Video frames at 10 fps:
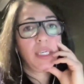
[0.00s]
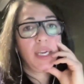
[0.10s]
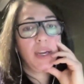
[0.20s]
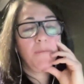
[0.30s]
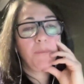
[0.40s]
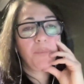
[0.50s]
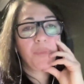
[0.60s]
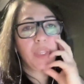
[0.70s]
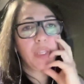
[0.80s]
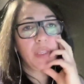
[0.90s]

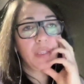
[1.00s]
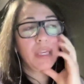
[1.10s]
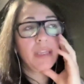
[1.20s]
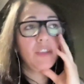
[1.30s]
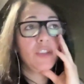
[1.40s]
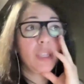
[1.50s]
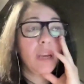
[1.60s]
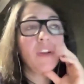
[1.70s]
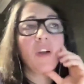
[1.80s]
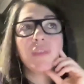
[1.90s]
Let's just
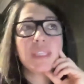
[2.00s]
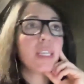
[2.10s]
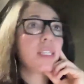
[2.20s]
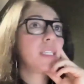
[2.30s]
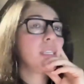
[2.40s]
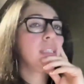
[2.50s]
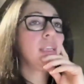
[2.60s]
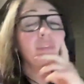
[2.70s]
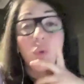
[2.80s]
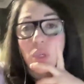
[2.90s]
have a conversation.
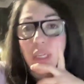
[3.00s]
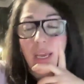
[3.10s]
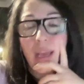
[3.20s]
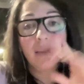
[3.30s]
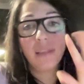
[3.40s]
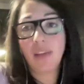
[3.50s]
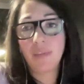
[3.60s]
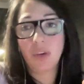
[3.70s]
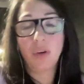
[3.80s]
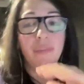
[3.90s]
If you can, have
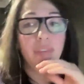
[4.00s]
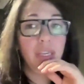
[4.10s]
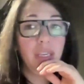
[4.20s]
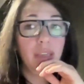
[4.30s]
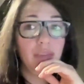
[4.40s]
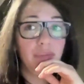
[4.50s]
a coffee.